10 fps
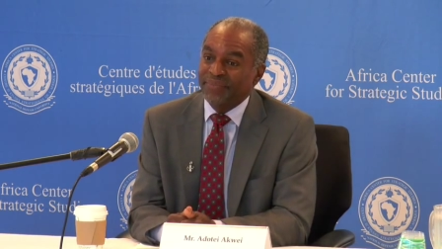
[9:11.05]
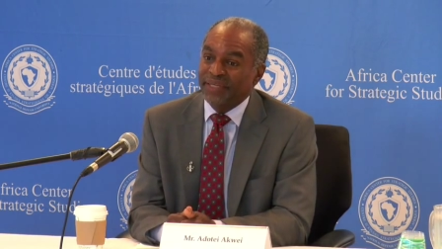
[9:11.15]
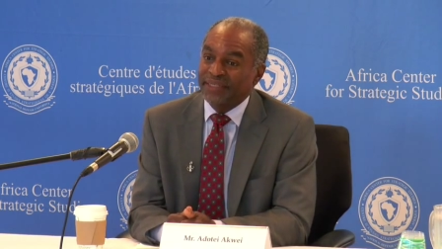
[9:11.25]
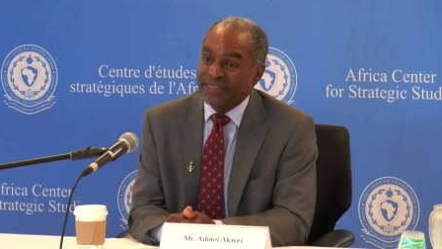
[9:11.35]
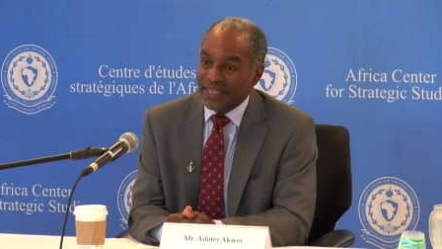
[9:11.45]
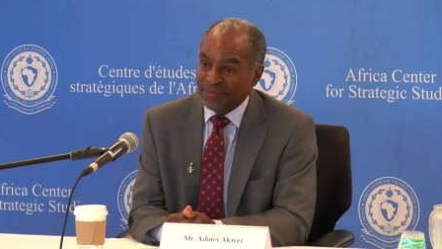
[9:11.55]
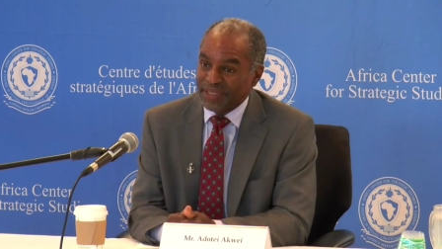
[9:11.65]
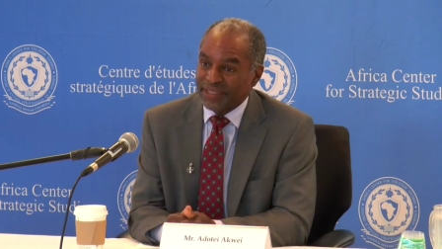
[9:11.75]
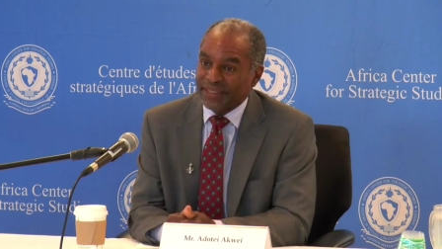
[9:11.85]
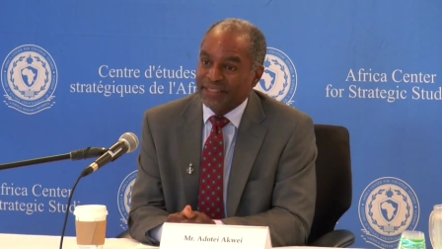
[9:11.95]
an
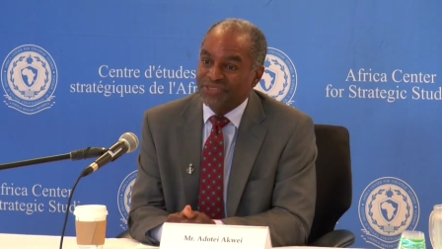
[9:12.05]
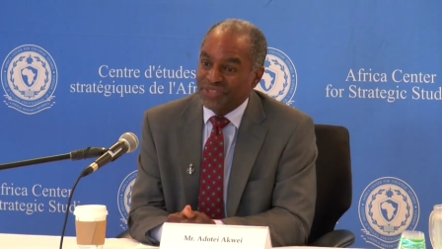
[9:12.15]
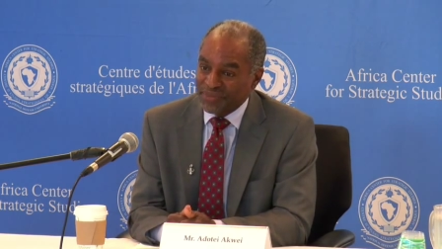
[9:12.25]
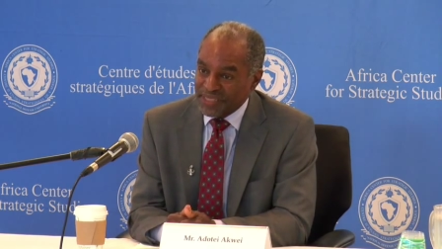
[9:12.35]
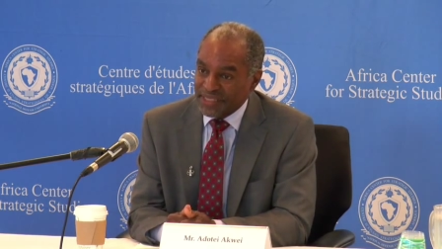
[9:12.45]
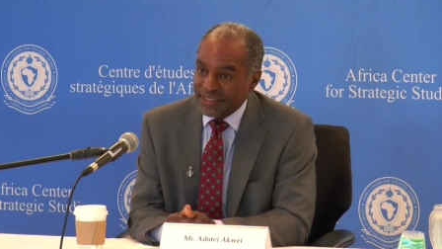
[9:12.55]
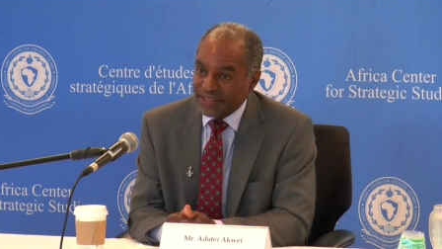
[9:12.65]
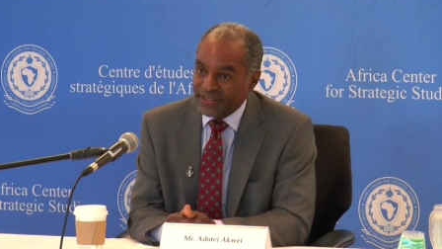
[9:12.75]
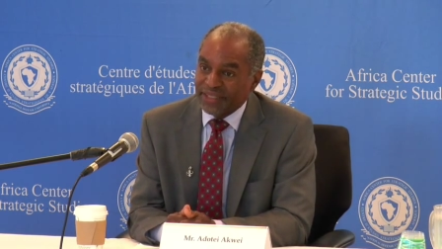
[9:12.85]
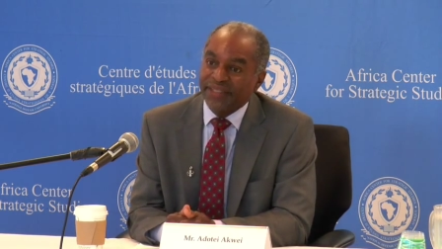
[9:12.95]
Islamic extremist
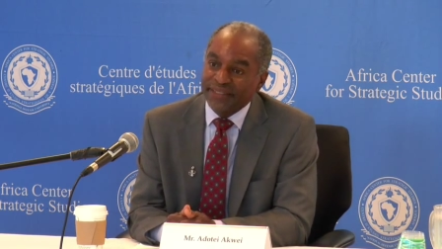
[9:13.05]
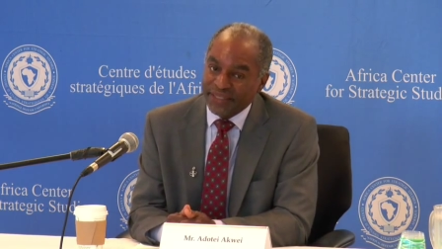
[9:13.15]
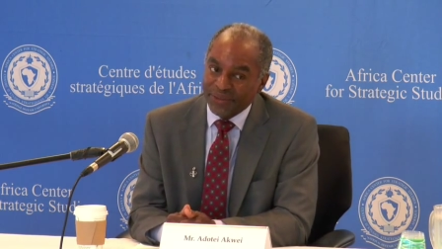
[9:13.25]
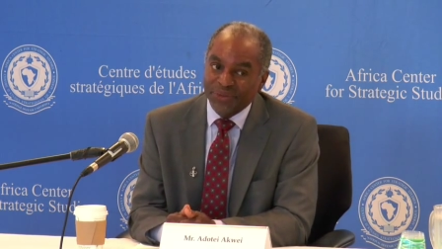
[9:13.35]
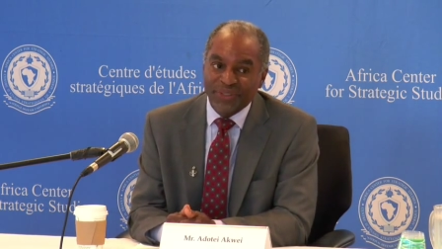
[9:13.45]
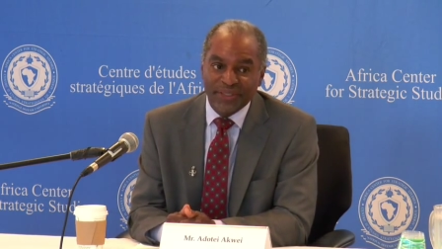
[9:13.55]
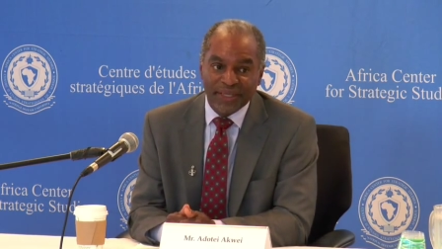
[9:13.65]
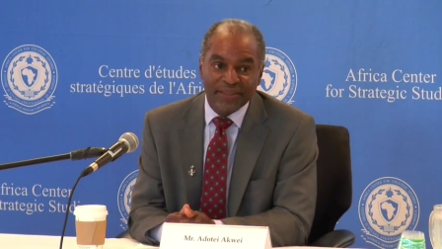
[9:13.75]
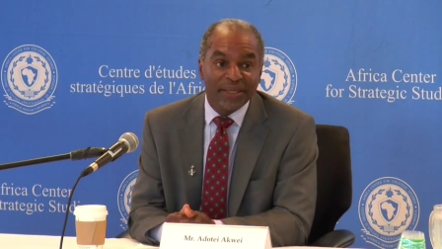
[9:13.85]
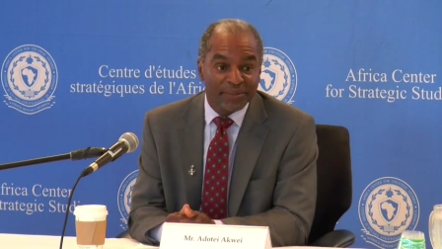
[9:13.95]
leader in the north
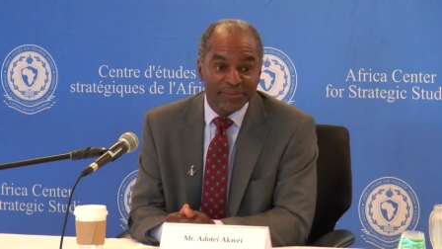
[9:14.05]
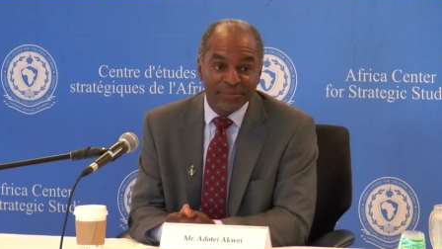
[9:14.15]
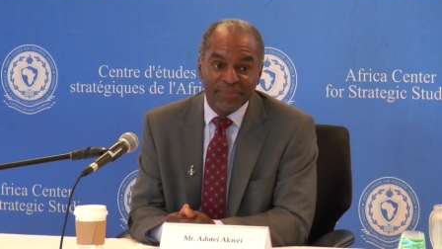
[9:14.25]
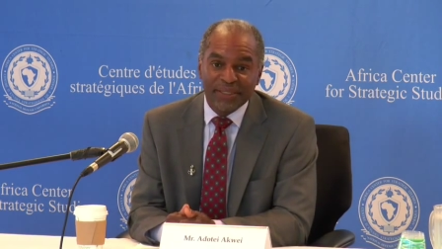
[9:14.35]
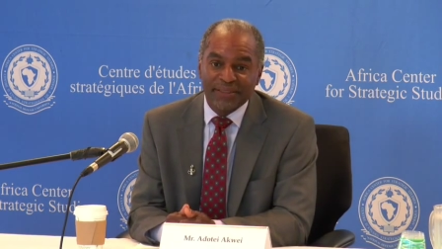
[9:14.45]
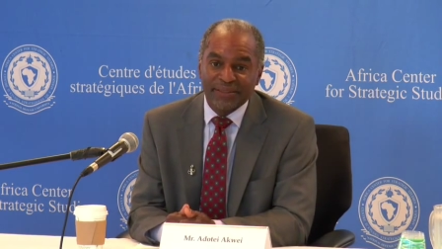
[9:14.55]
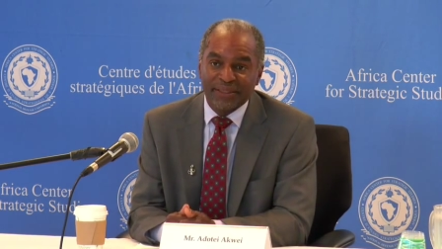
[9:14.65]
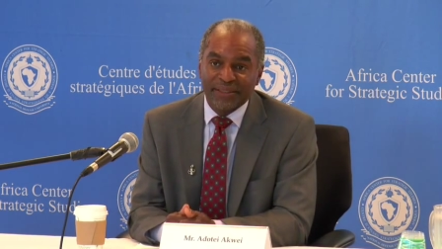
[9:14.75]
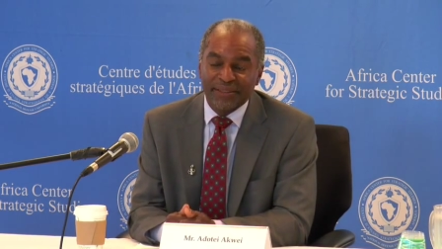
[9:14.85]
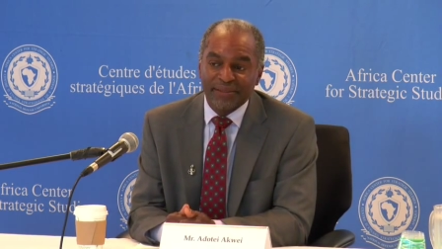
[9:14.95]
in in in,
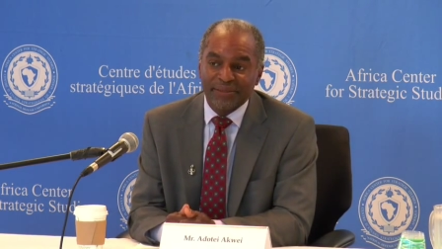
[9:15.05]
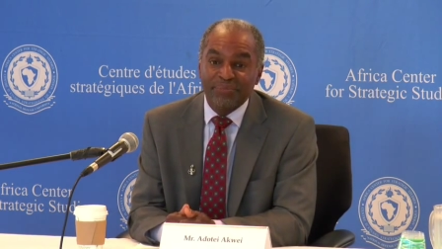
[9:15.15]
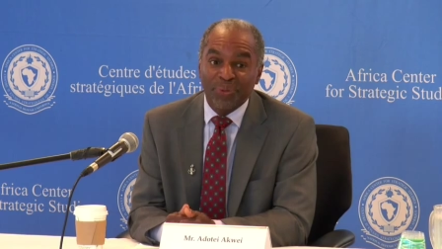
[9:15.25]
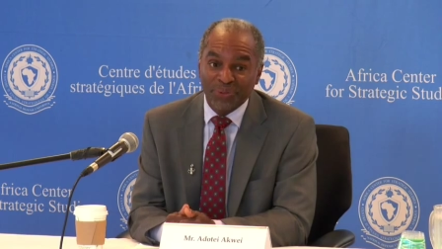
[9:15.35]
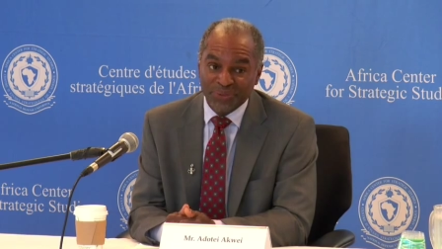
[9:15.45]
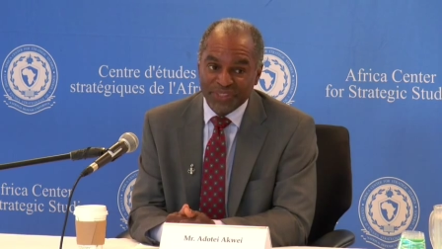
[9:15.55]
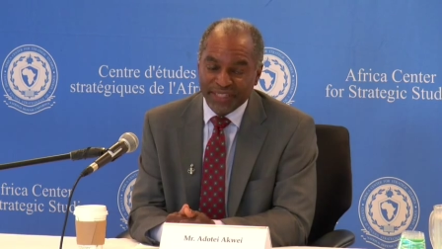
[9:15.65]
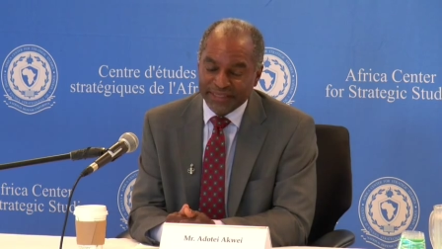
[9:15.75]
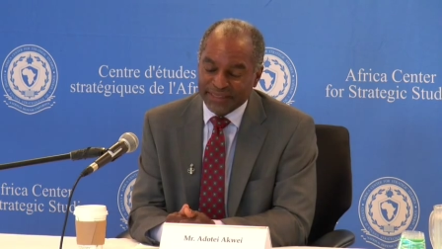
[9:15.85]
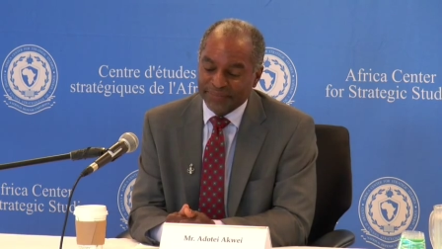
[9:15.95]
uh, in Borno
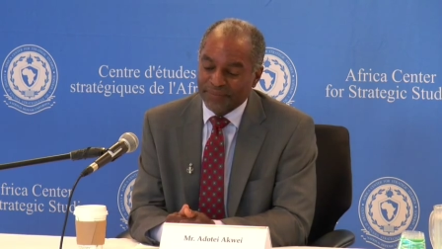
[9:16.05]
State.